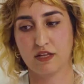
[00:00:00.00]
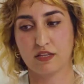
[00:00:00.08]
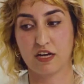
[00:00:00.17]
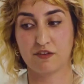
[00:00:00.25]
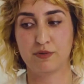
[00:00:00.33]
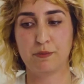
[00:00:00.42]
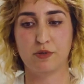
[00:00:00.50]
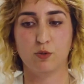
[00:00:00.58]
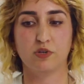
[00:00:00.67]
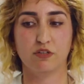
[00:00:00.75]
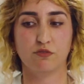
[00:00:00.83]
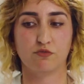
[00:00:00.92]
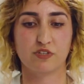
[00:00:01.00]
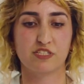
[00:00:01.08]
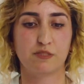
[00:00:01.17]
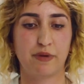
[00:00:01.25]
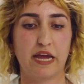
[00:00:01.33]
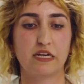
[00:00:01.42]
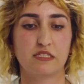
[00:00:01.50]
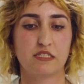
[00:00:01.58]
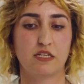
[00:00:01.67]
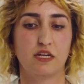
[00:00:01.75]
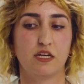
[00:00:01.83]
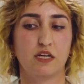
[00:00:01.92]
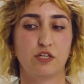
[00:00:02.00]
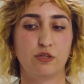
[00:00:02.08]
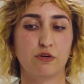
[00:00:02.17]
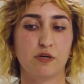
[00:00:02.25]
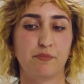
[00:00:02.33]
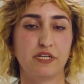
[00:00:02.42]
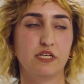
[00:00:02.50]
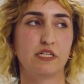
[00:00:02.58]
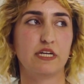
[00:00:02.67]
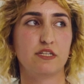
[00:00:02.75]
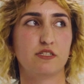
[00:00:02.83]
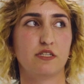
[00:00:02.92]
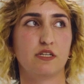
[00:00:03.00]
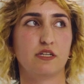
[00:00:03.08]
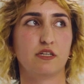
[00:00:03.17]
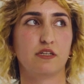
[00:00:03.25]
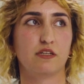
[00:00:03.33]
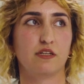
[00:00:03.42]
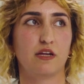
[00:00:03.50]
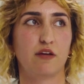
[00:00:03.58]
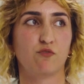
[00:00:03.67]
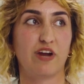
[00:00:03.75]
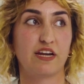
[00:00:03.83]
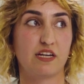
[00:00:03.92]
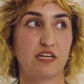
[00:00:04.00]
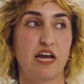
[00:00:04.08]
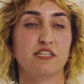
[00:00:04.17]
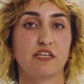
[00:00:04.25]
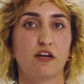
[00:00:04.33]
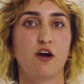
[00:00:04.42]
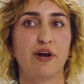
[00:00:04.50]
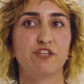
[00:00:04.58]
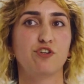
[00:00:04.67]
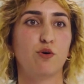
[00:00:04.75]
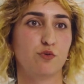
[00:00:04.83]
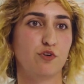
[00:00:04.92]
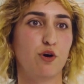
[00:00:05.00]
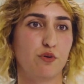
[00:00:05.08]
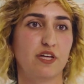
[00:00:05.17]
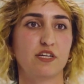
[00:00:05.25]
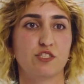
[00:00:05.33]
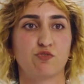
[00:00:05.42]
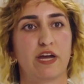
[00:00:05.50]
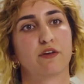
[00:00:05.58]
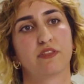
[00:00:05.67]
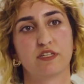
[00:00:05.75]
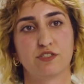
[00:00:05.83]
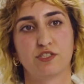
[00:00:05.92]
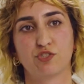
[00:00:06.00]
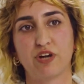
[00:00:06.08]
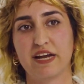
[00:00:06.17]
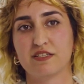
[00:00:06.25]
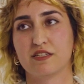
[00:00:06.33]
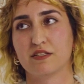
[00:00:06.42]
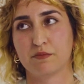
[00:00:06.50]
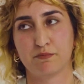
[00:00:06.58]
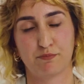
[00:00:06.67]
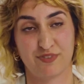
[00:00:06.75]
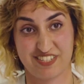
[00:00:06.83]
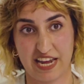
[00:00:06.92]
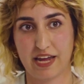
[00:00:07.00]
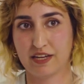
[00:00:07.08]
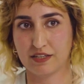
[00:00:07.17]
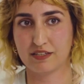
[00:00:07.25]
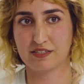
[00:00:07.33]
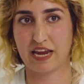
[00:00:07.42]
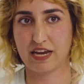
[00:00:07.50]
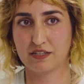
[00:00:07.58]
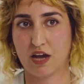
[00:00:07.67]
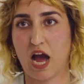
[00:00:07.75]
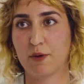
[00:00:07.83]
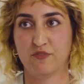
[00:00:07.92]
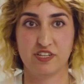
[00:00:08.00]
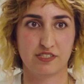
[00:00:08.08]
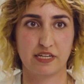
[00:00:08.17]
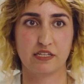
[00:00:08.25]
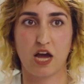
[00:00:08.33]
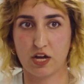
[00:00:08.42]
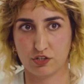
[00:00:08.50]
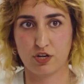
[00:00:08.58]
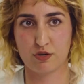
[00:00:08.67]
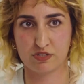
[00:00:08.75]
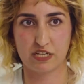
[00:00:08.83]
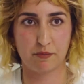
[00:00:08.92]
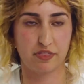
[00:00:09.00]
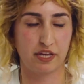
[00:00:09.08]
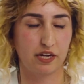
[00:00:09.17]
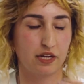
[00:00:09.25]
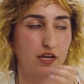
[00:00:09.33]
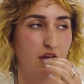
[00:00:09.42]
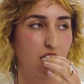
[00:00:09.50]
And a lot of people will respect your ability to recognize, like, oh, I don't know this, rather than just try to pretend and obviously not know something.